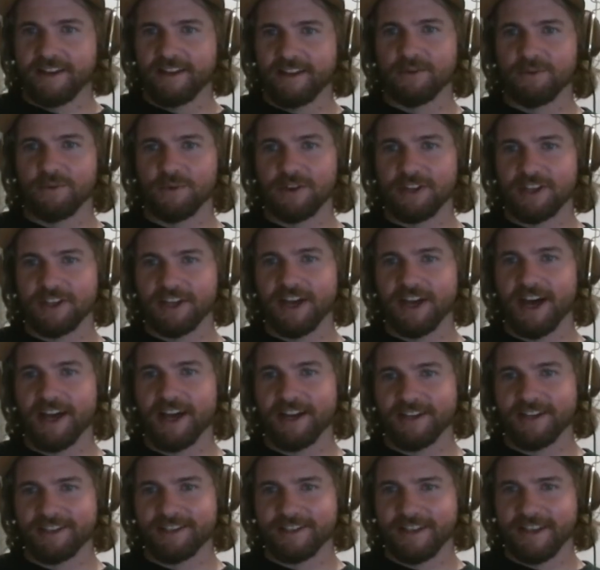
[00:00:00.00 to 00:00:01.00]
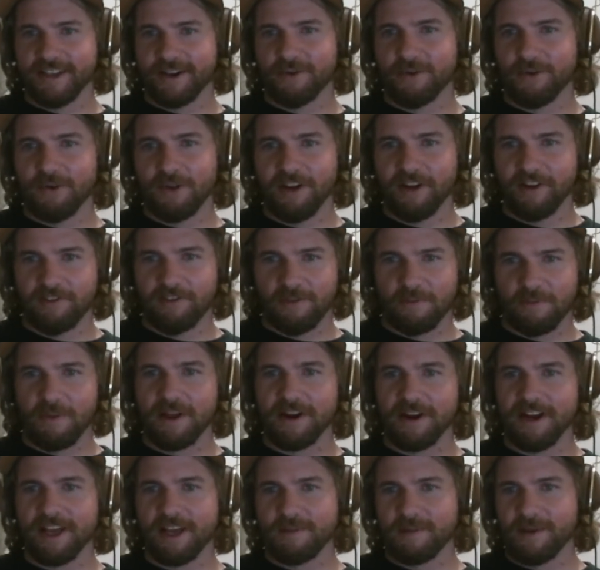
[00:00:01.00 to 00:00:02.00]
We really got into that whole
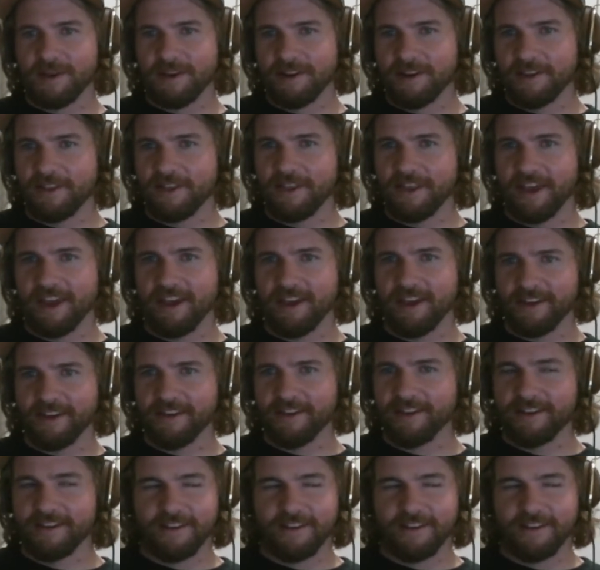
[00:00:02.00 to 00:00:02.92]
alphabet naming thing.